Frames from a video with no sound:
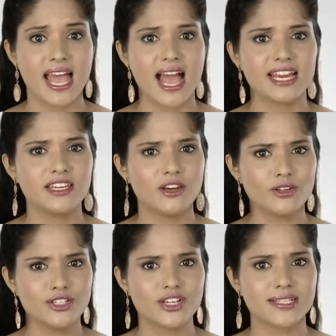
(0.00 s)
and
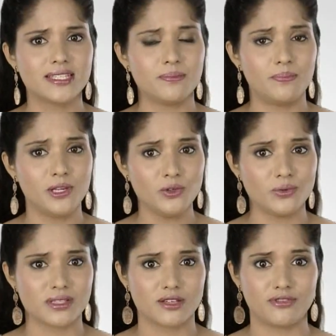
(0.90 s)
not just the
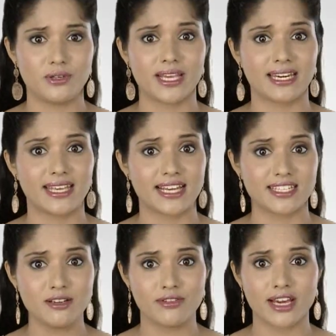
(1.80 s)
blues if you can
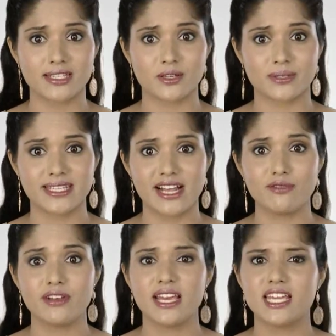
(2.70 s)
categorize
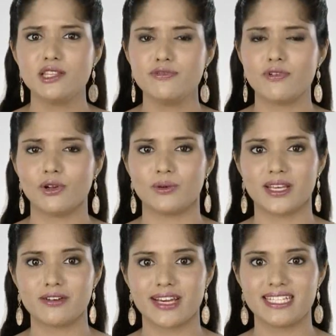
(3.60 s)
yourself in the
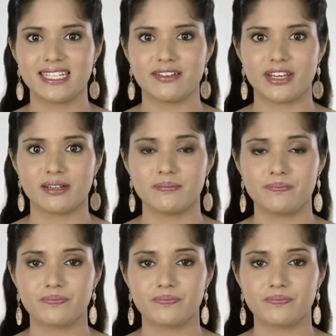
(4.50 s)
following criteria.